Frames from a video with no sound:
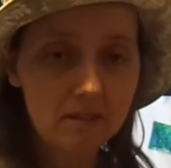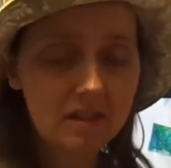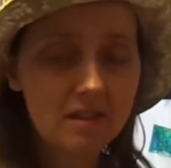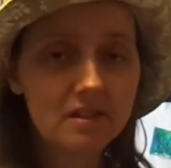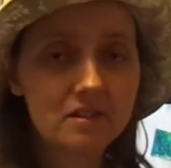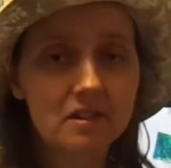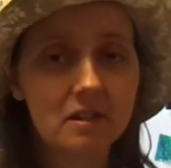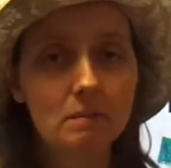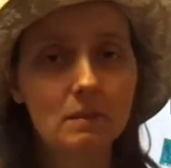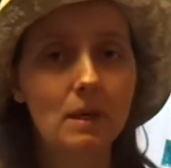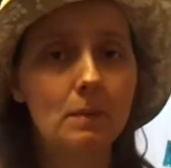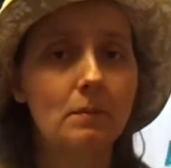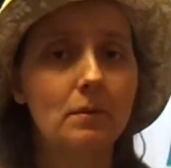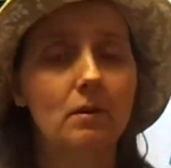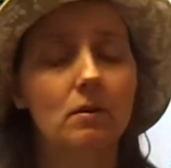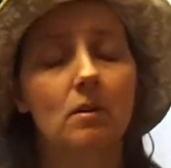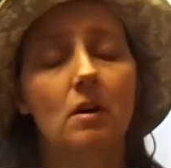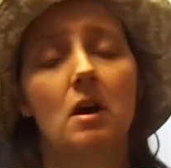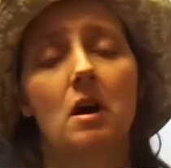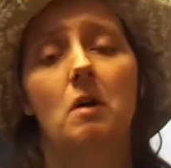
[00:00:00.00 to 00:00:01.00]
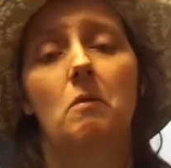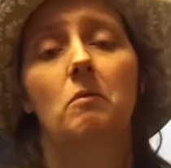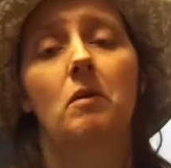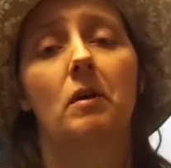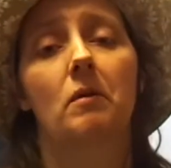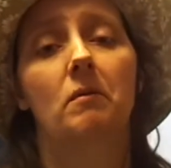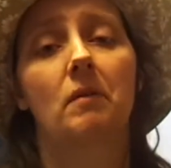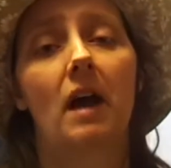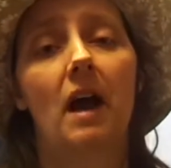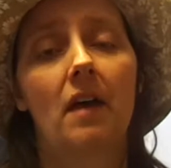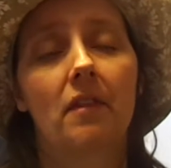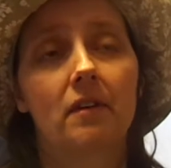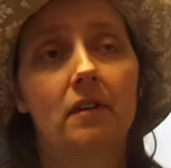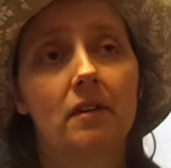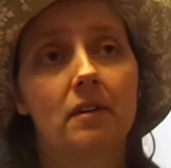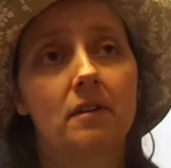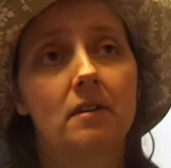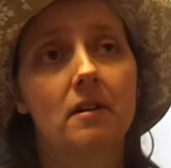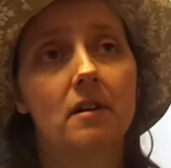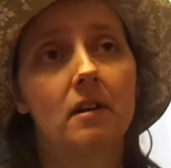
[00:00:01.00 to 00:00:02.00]
Some people would
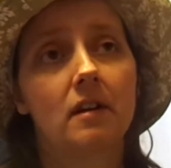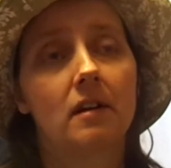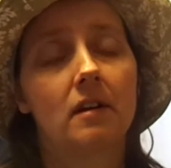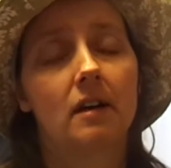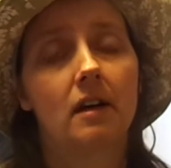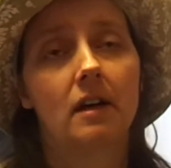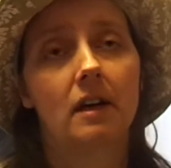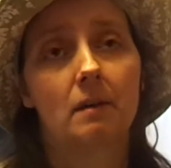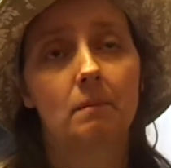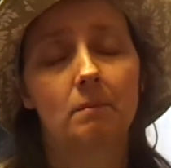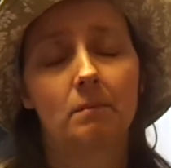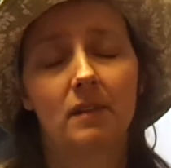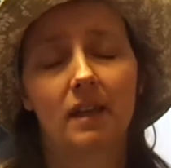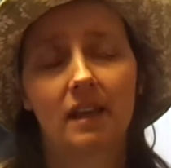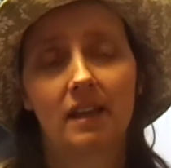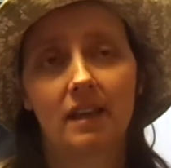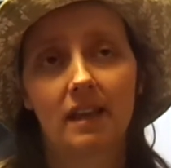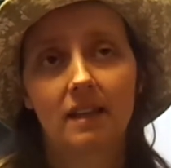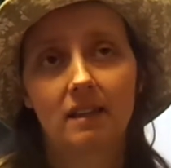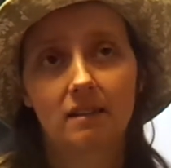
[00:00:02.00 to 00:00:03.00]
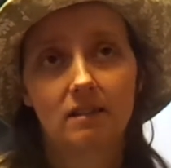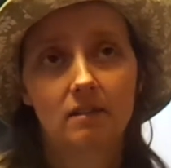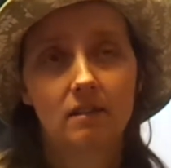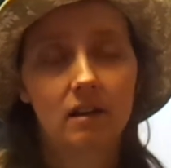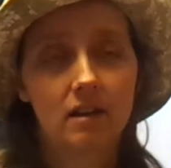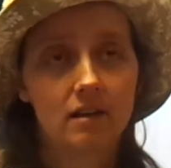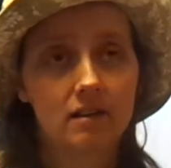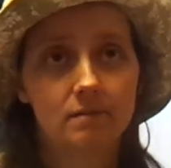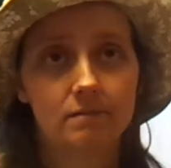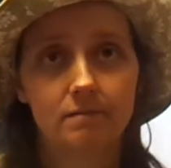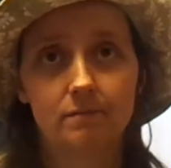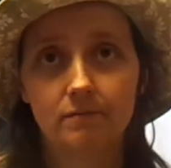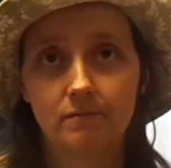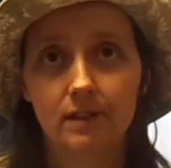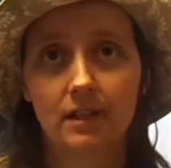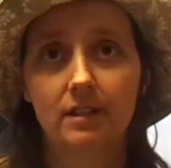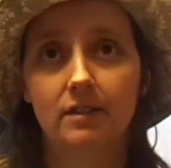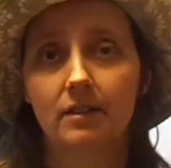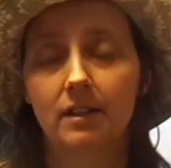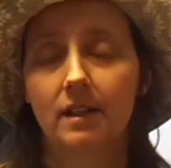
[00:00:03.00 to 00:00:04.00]
rather, they get
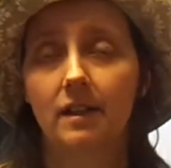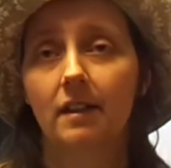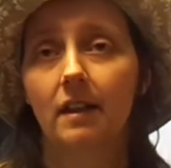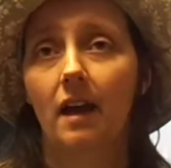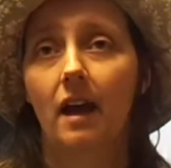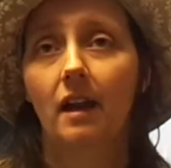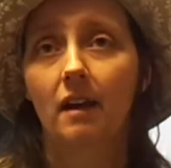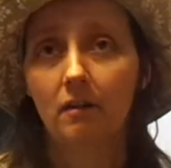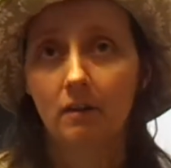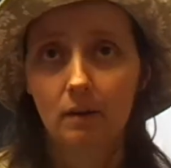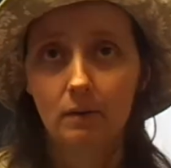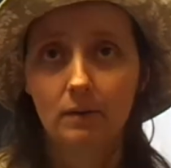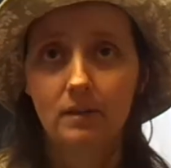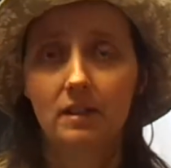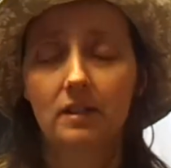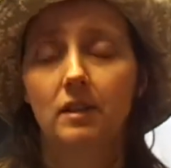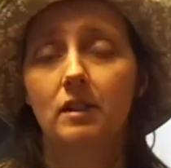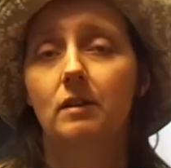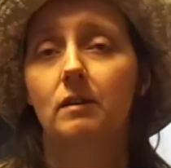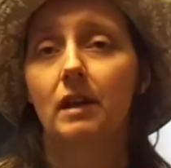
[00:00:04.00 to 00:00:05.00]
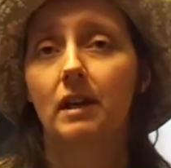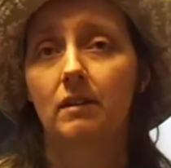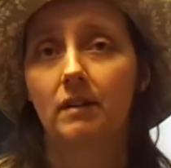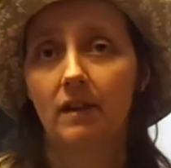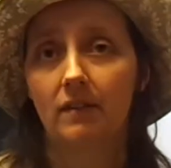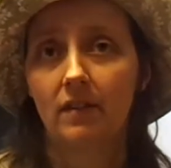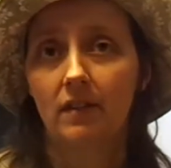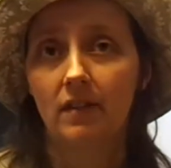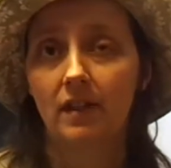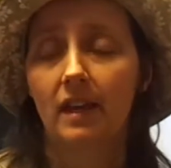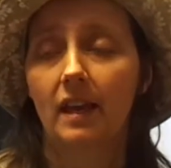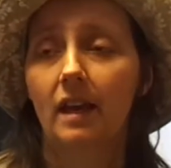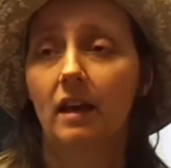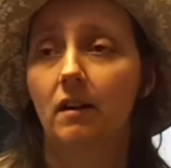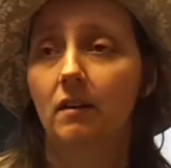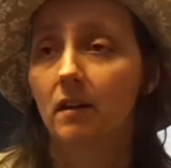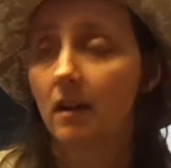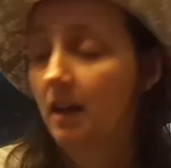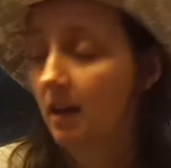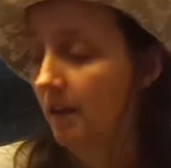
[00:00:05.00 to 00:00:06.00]
frustrated that I don't know what to do, I don't have anything
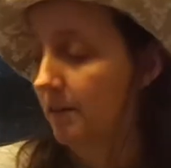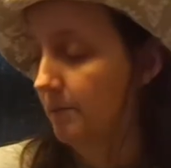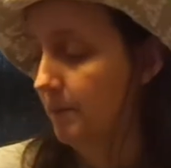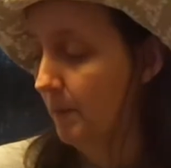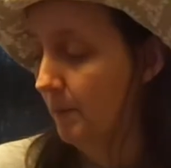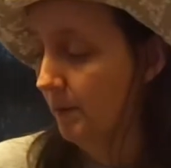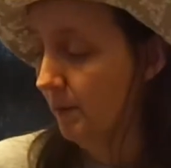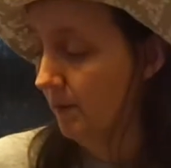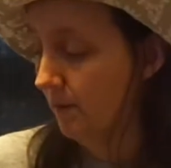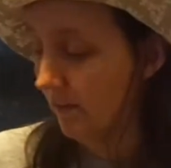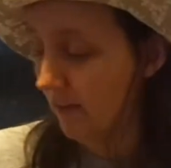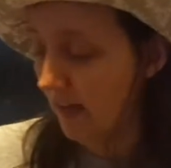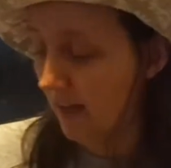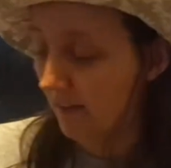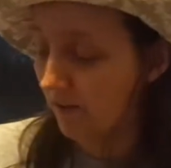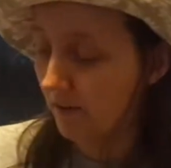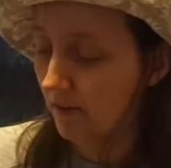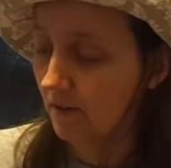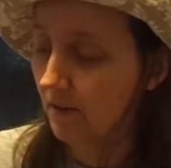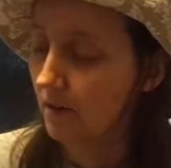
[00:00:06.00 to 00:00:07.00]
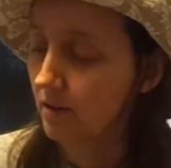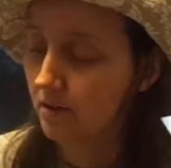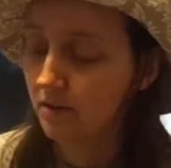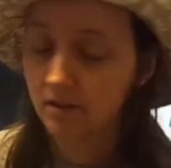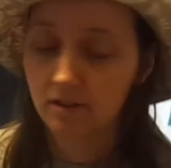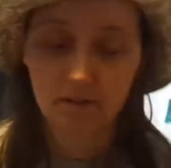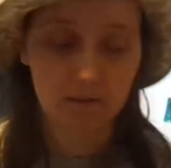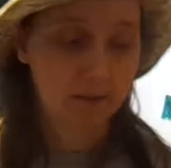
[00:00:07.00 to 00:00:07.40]
out. Maybe you don't have your notions